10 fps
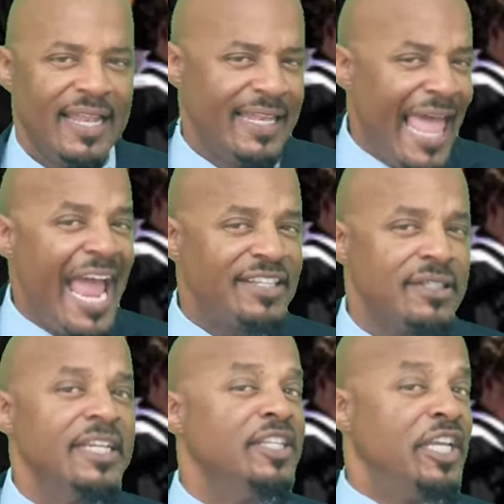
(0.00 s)

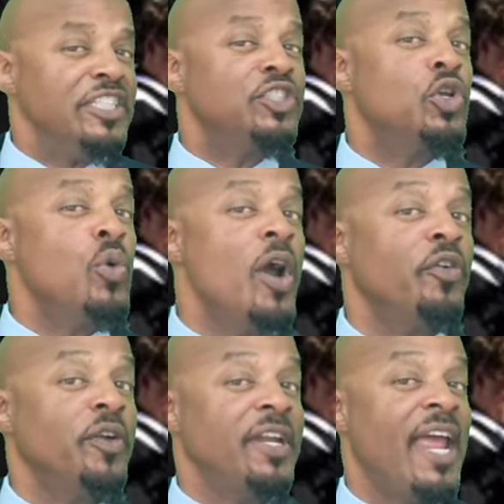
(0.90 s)
Lastly, this
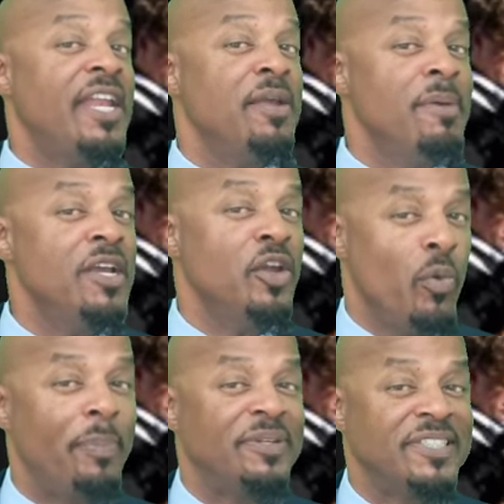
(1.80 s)
$280 million
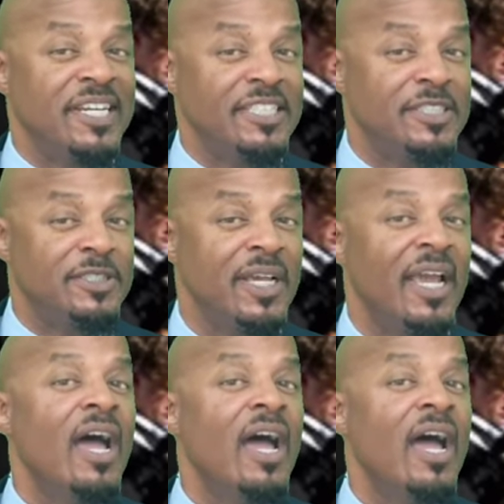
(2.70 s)
represents